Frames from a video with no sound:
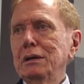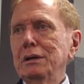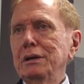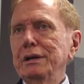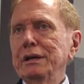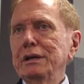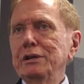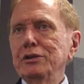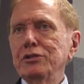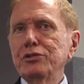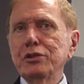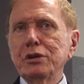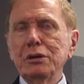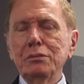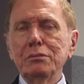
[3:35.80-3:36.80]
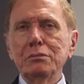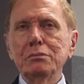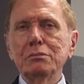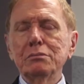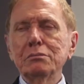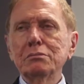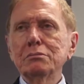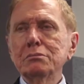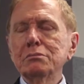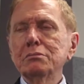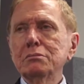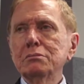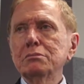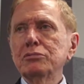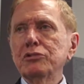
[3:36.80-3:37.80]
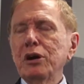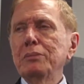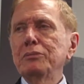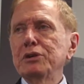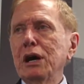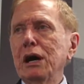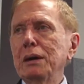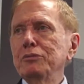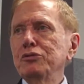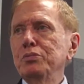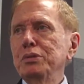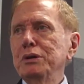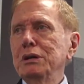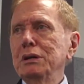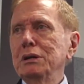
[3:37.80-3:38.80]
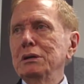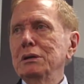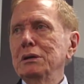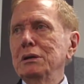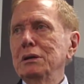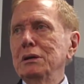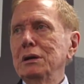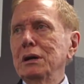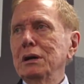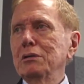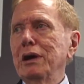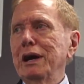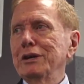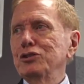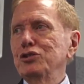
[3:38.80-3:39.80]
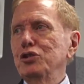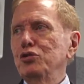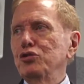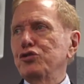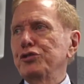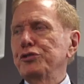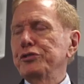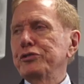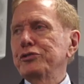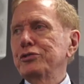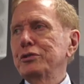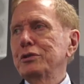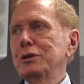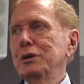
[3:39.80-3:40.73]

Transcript: leaders can sometimes be a great nuisance.